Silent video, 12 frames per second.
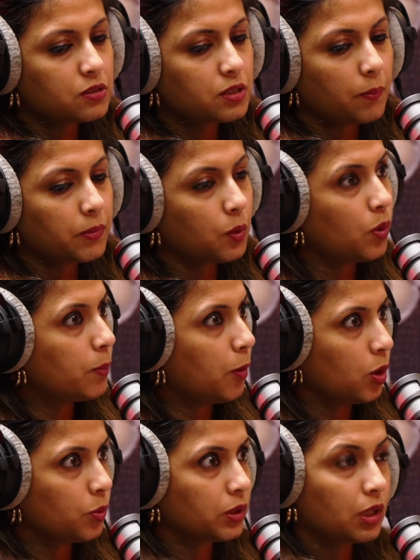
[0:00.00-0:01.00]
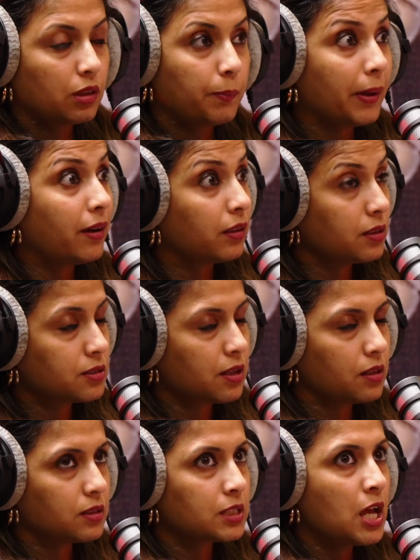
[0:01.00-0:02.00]
something we are born with, the parenting
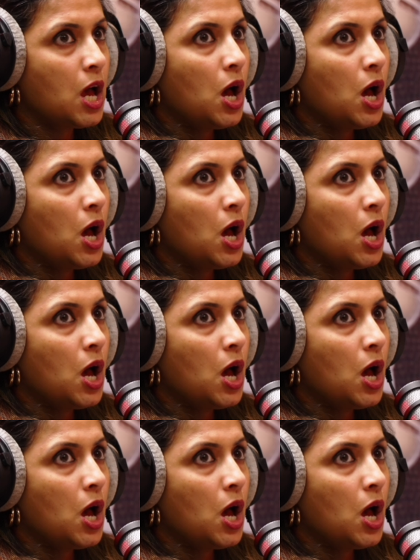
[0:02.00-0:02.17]
skills.